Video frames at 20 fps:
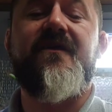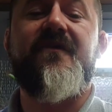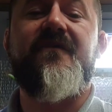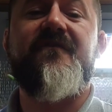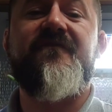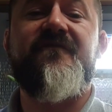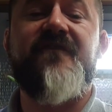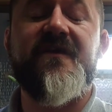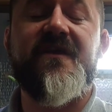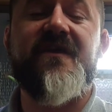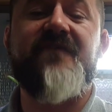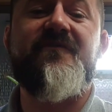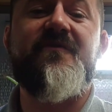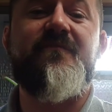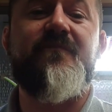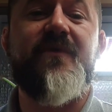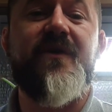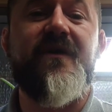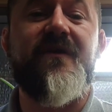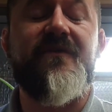for giving
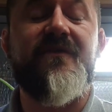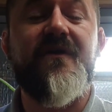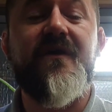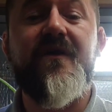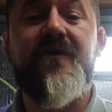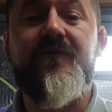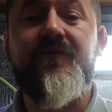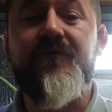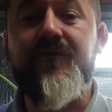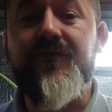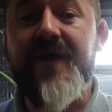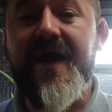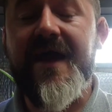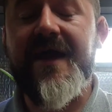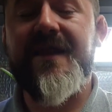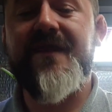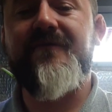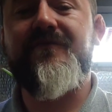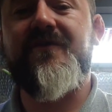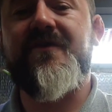birth
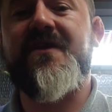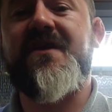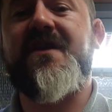rarely run in